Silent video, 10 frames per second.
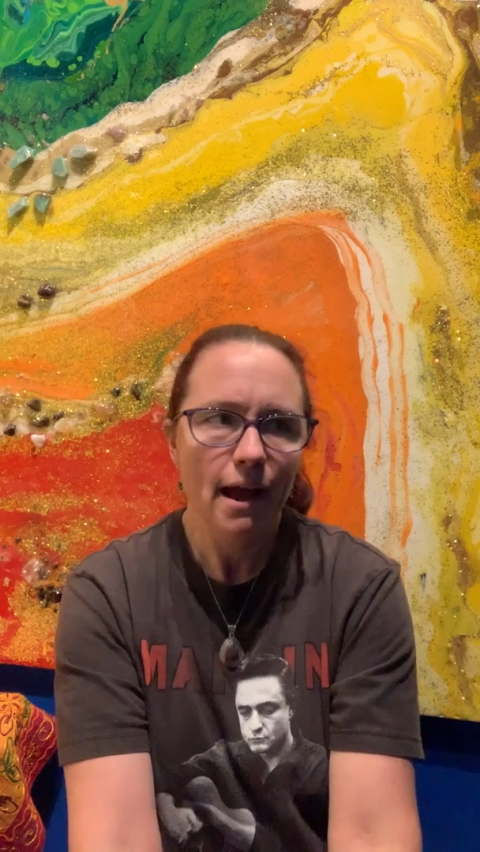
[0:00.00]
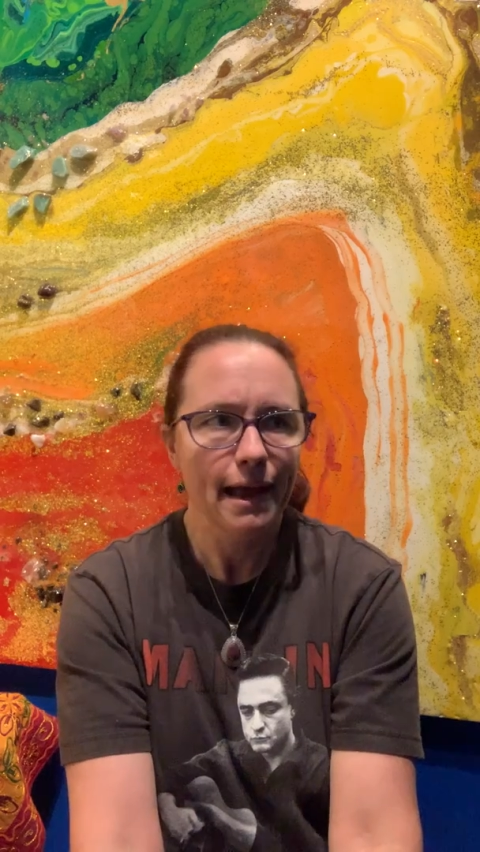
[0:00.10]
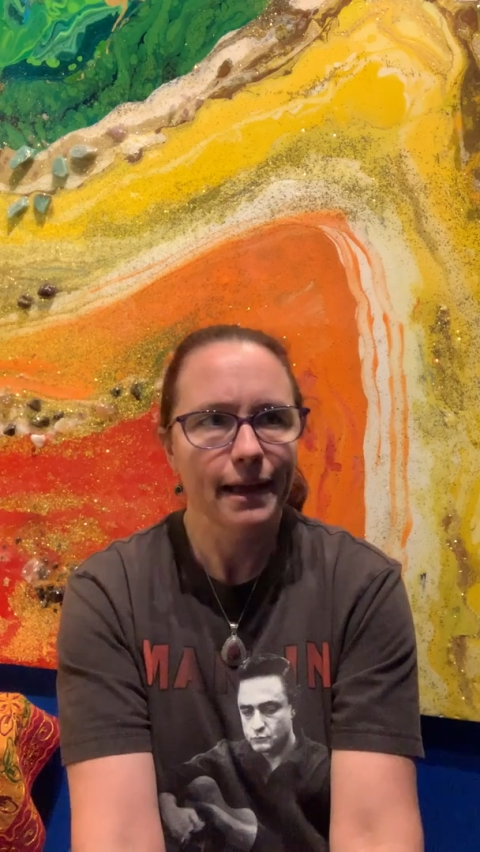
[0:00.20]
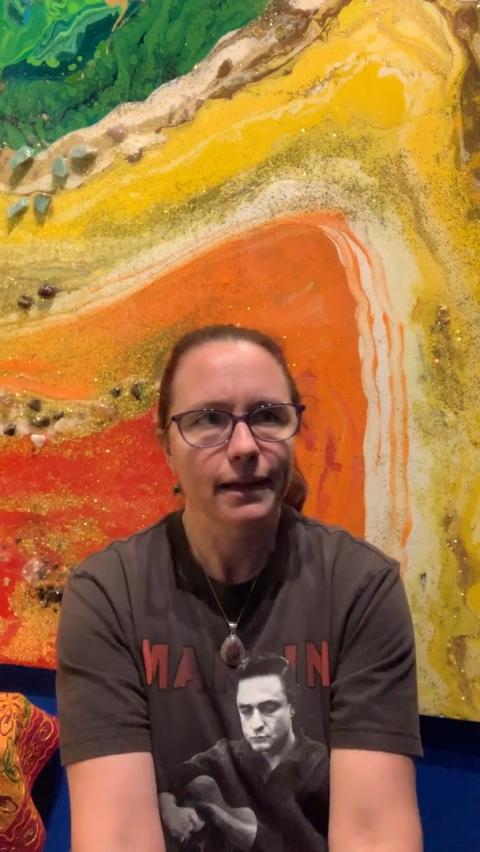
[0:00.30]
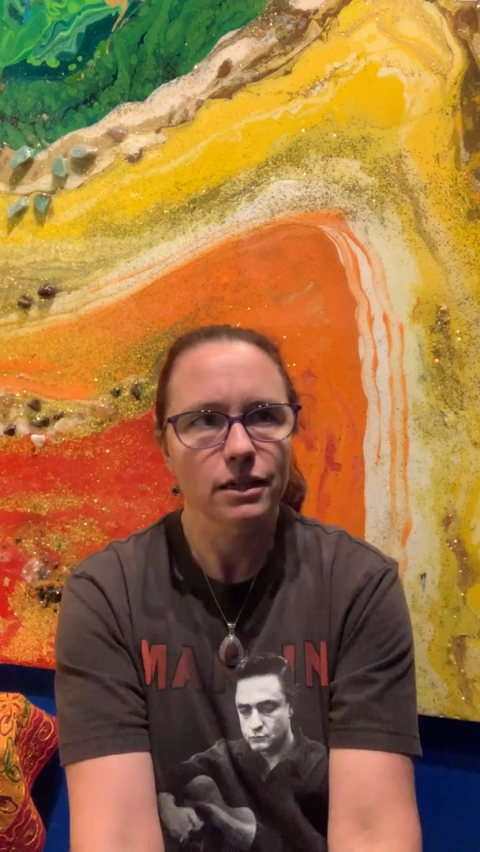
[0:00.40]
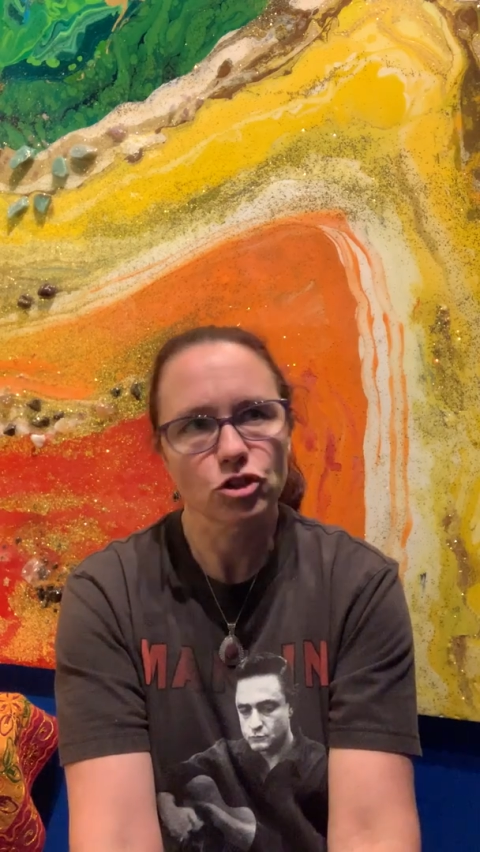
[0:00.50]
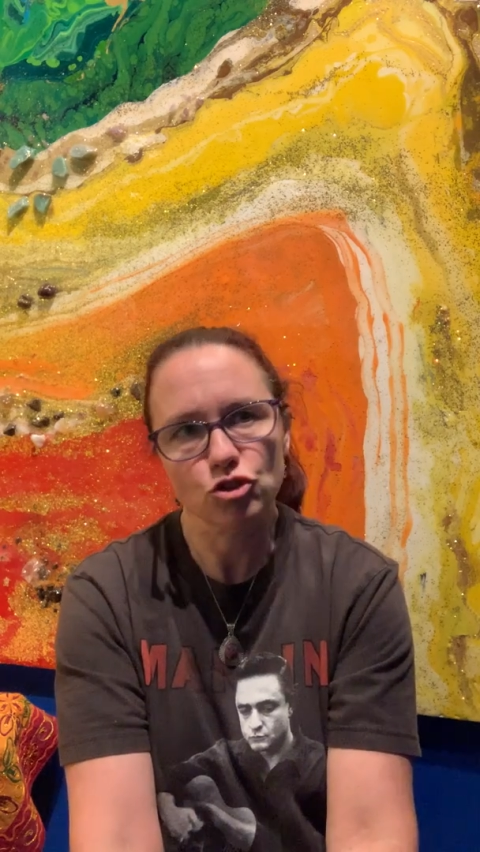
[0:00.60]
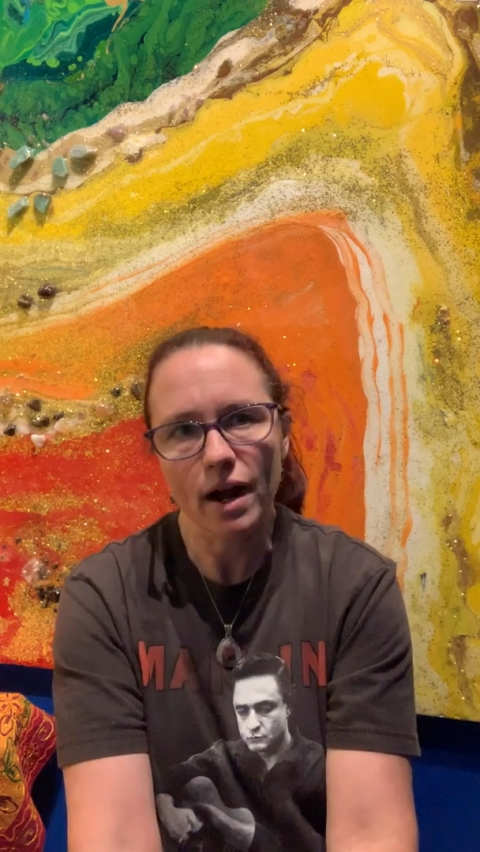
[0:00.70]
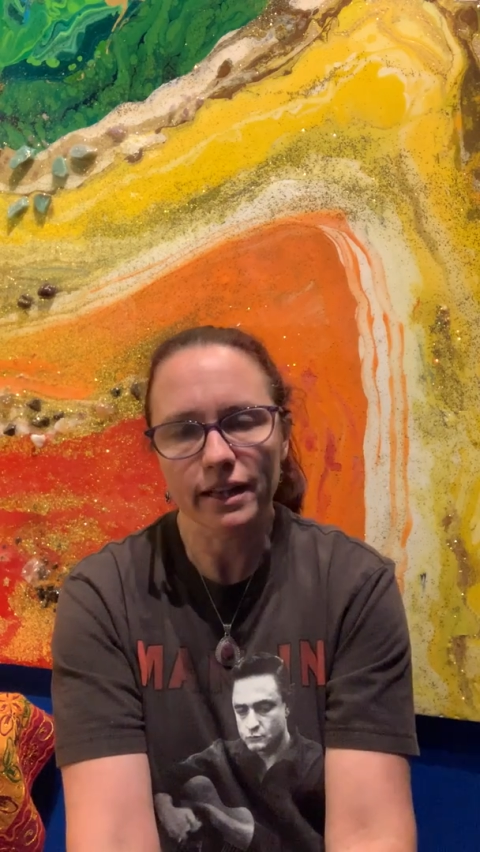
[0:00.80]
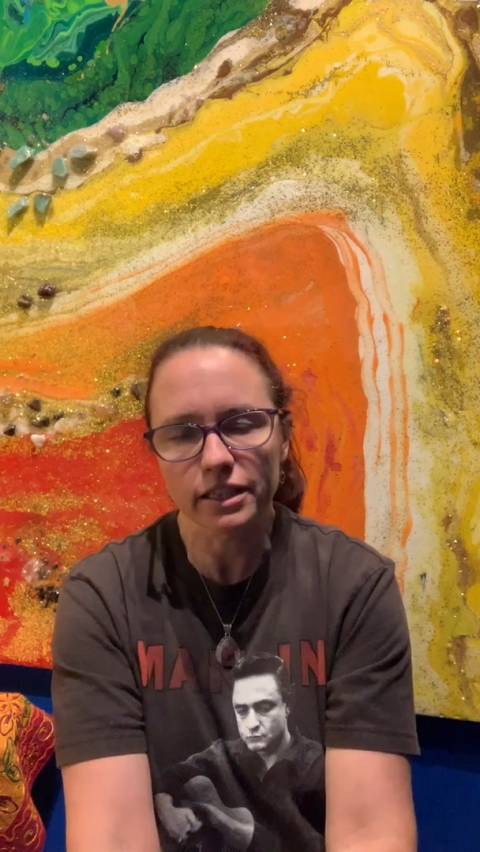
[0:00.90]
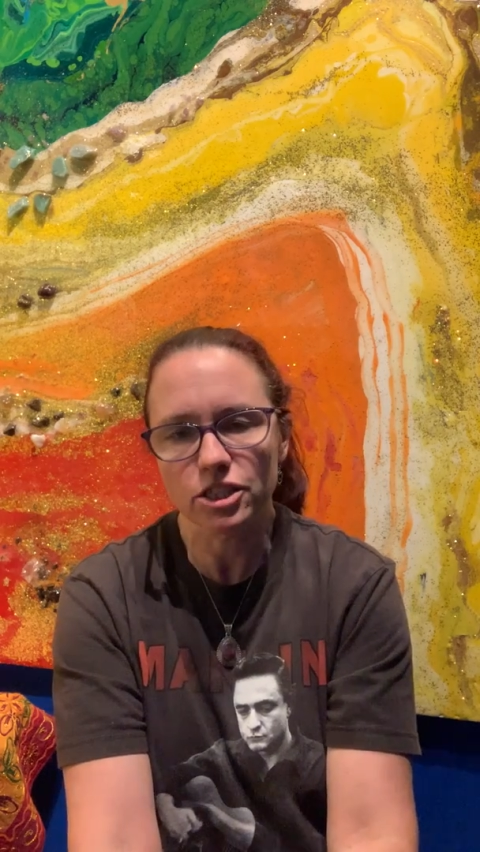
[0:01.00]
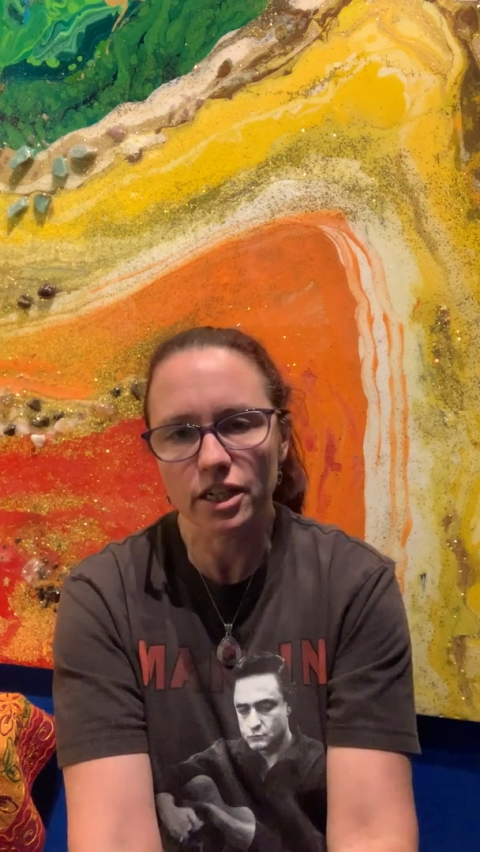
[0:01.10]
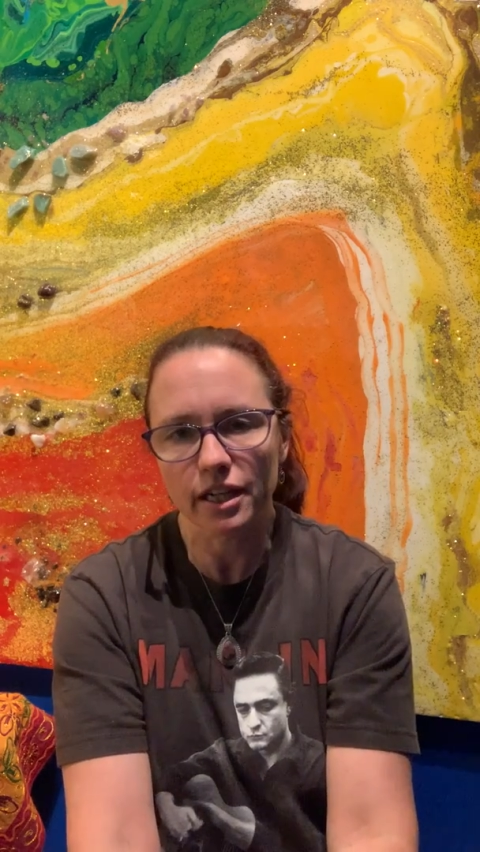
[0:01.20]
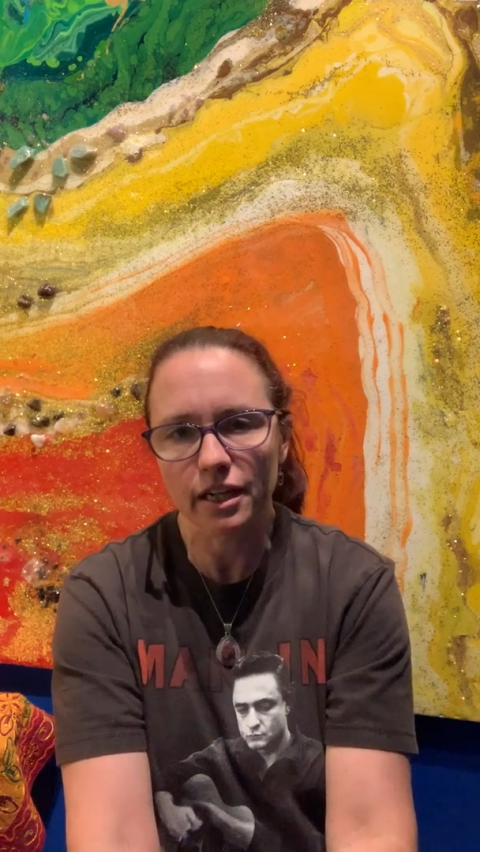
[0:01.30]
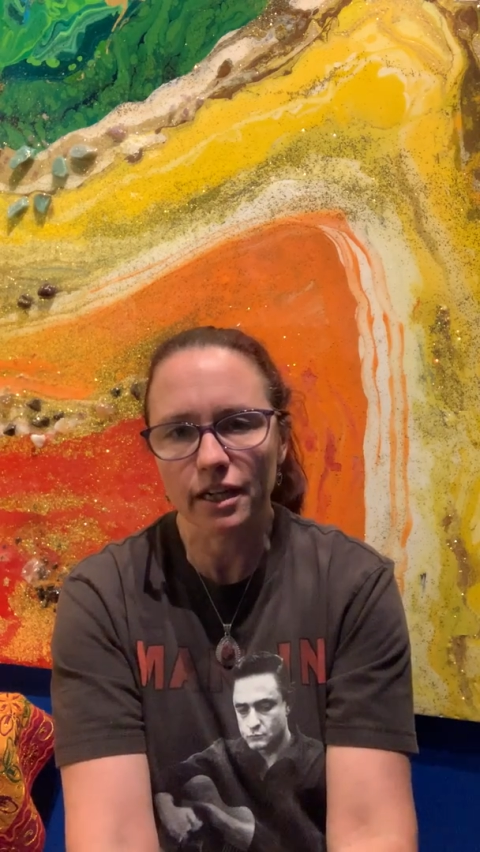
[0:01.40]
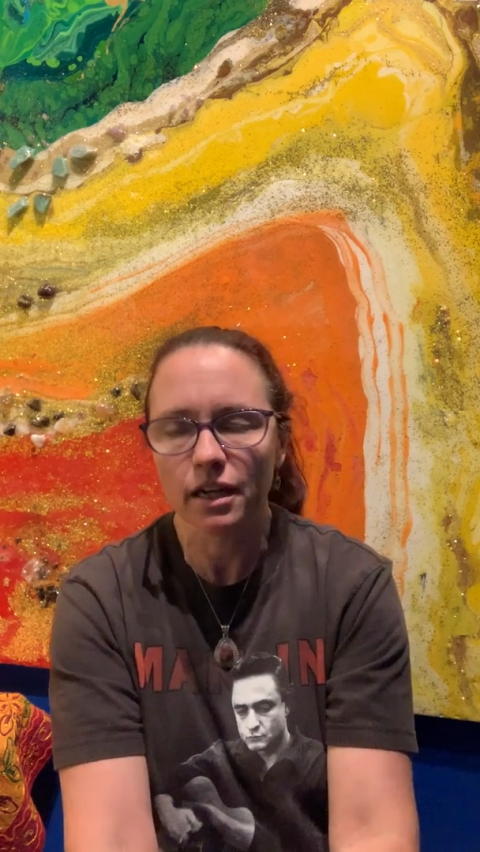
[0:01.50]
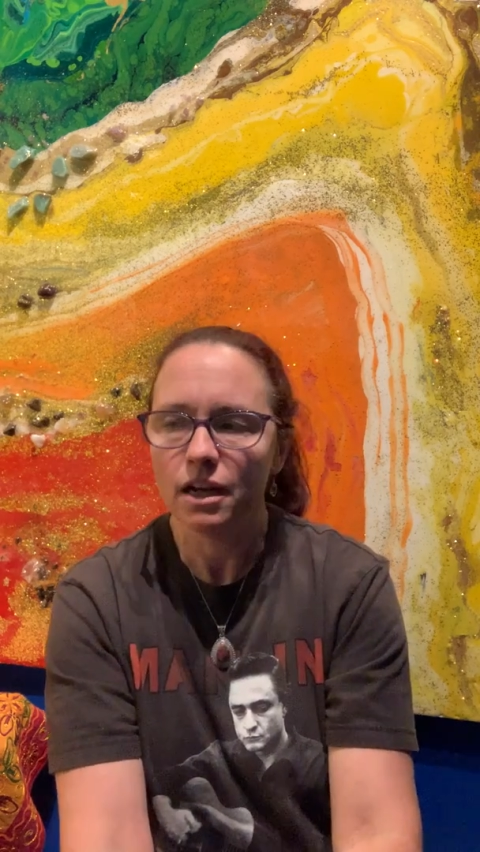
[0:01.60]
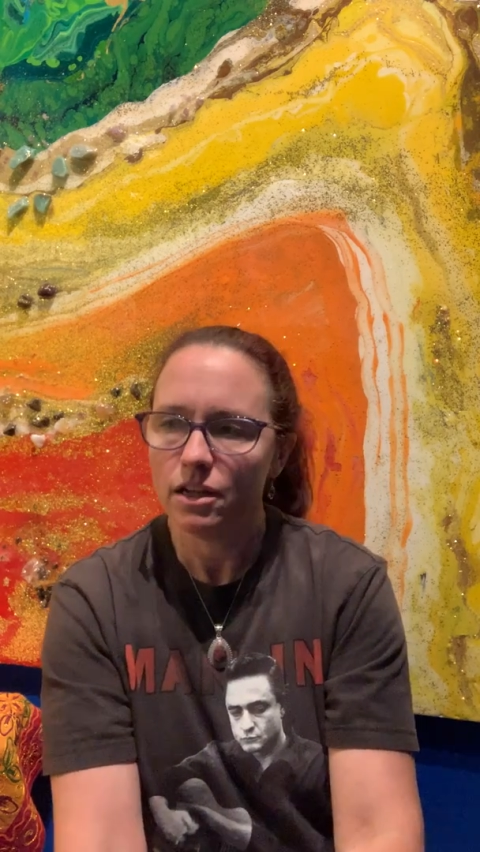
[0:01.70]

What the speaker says: and astrology,